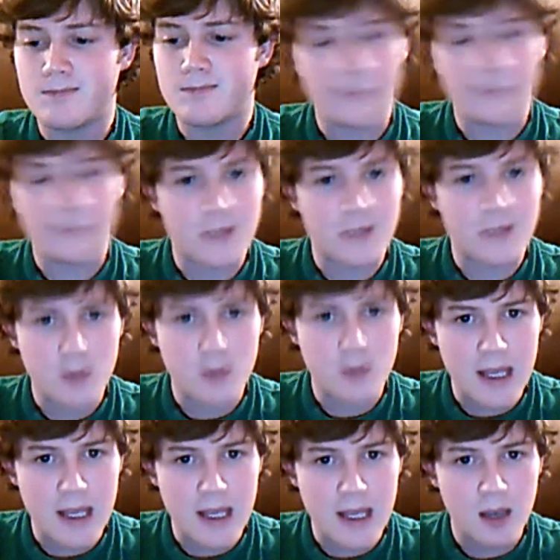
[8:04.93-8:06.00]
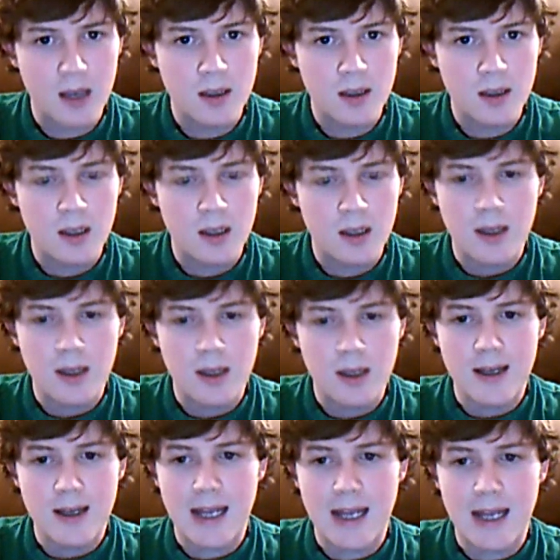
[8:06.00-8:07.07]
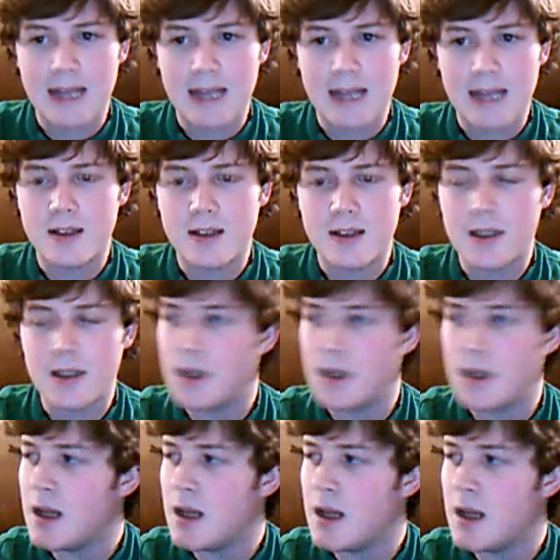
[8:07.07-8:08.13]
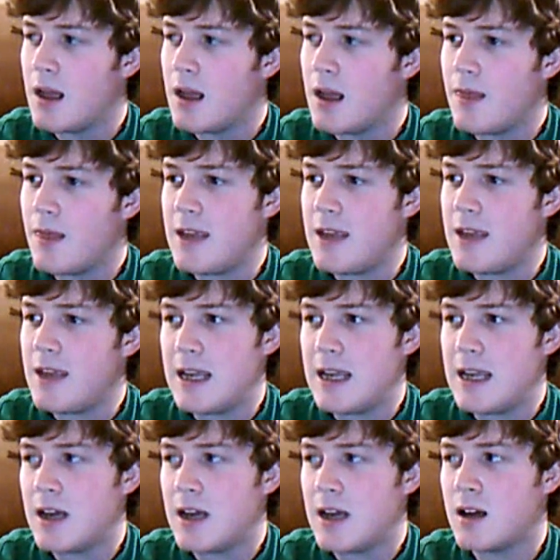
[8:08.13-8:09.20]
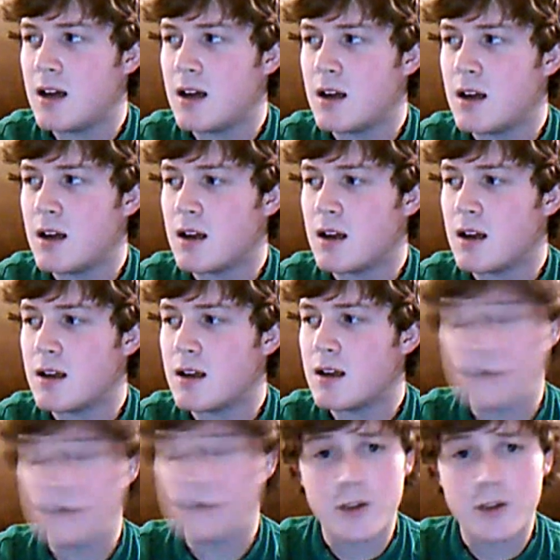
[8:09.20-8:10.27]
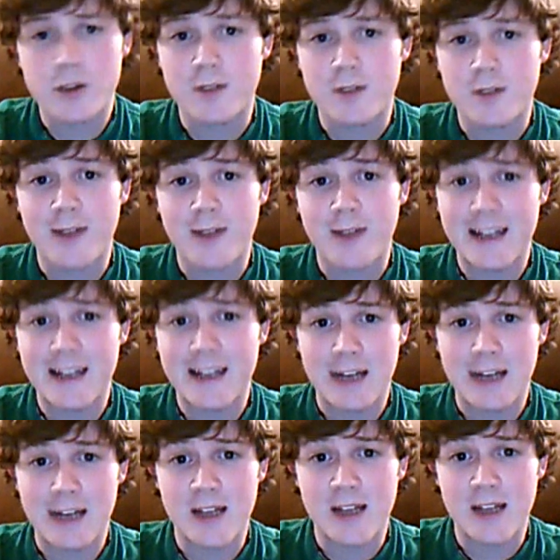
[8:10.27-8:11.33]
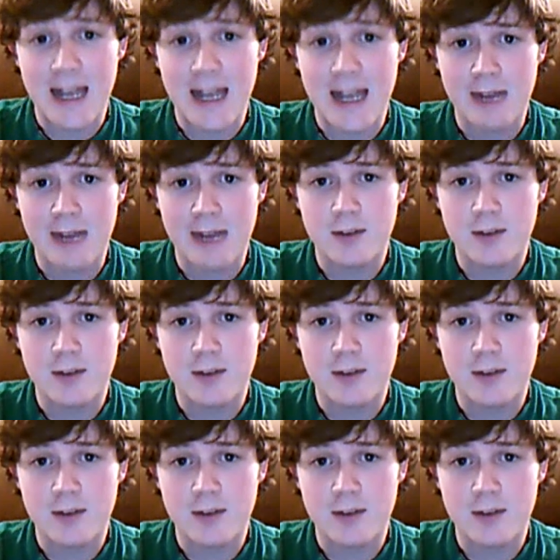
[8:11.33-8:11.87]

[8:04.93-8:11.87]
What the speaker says: this week, and the temperature is finally down in the negatives,